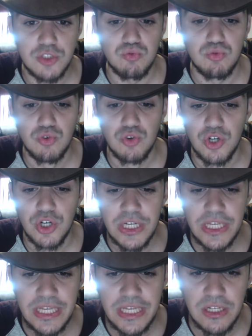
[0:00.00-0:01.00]

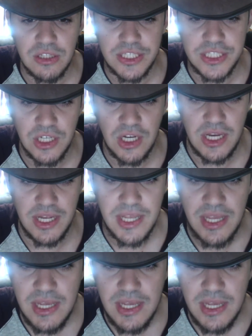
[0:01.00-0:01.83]
really good.